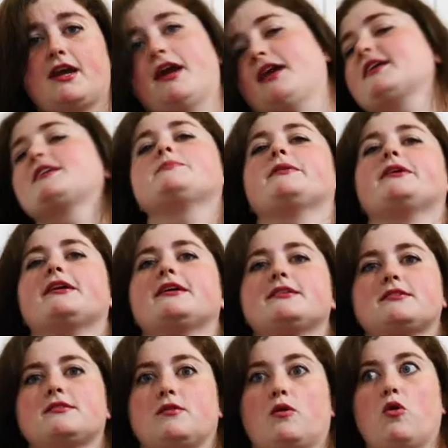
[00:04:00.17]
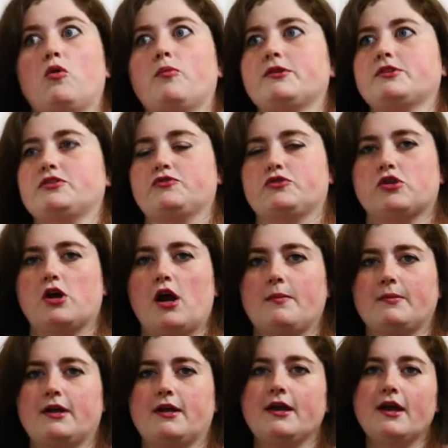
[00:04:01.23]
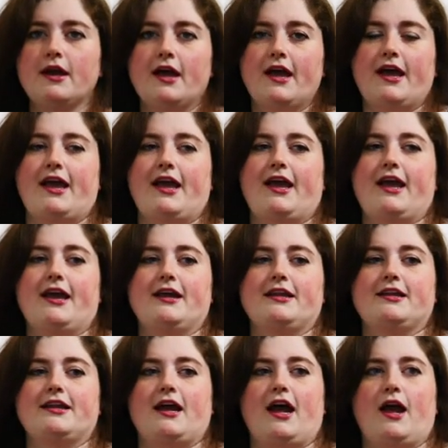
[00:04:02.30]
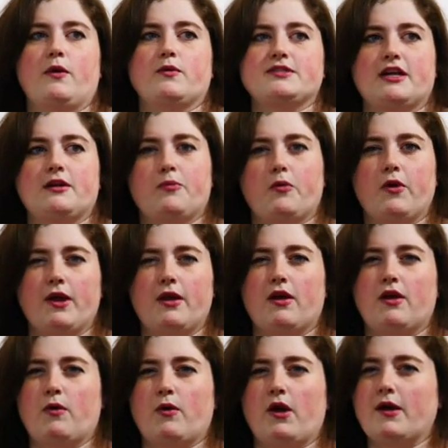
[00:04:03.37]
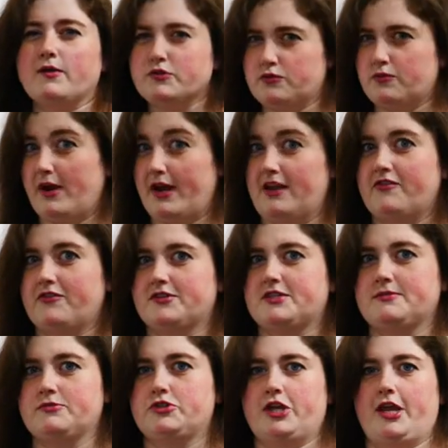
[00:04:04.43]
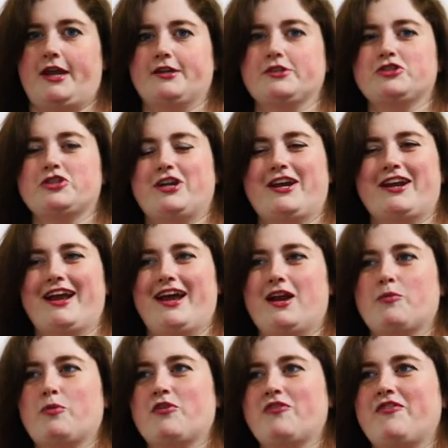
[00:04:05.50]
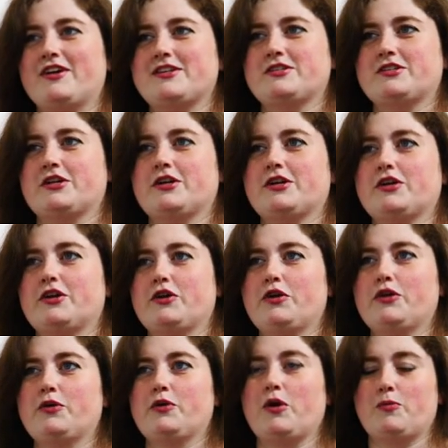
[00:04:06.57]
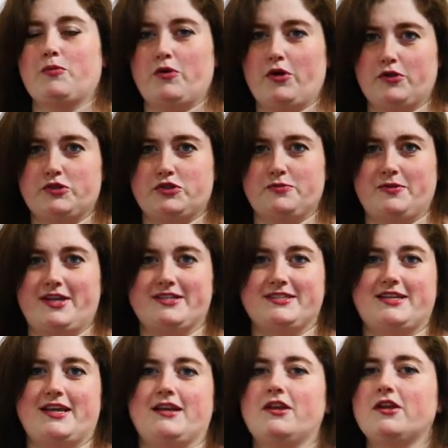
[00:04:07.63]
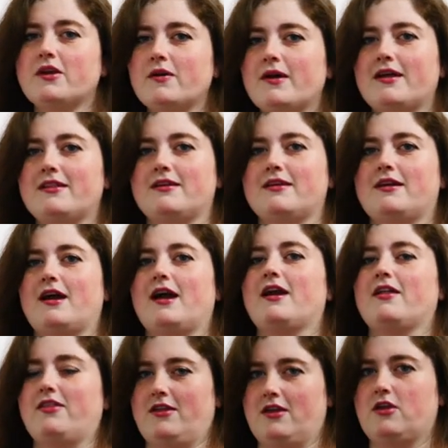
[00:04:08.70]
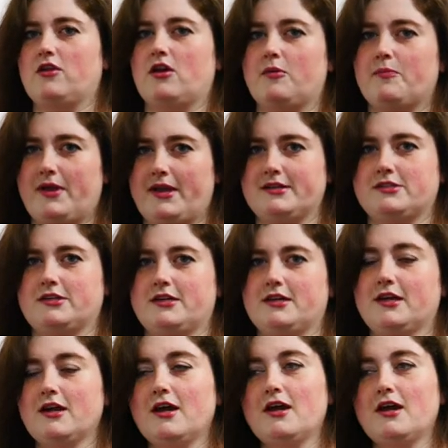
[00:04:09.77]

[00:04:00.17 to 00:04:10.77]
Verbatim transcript: I had experienced a whole bunch of trauma, and I was at a point where I was ready for some change. And I had a professor who approached me and said, you know, Heather, I think you're a painter.